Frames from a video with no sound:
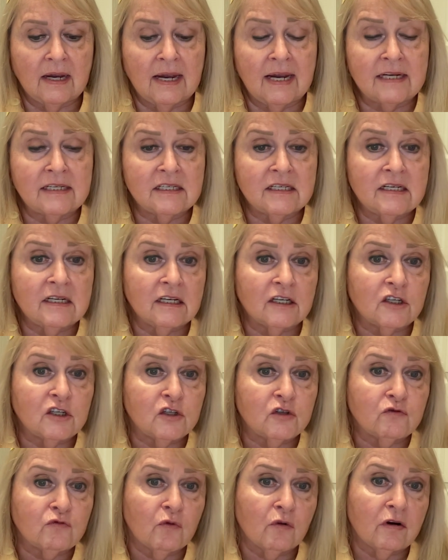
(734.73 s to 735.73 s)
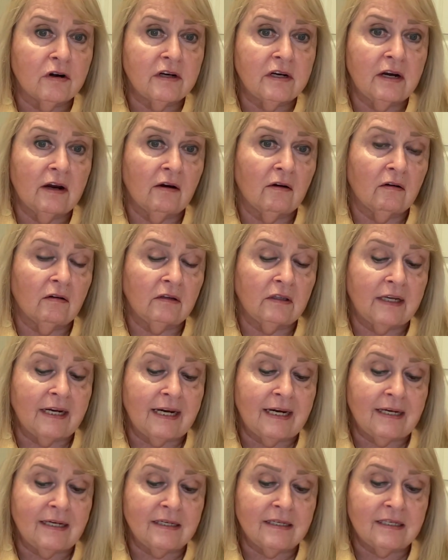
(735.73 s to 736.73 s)
It's an
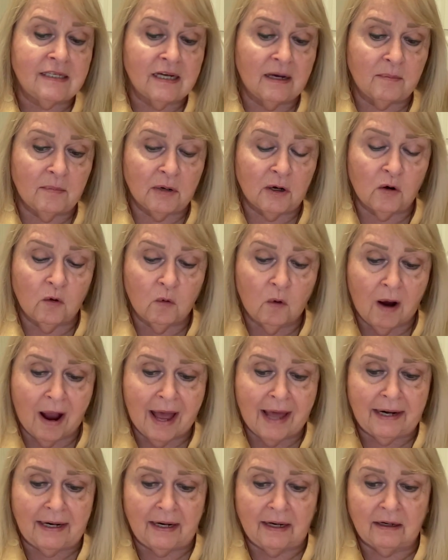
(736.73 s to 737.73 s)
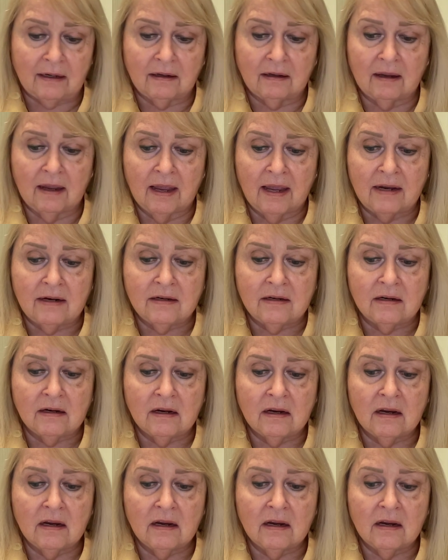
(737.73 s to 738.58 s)
extraordinarily democratic and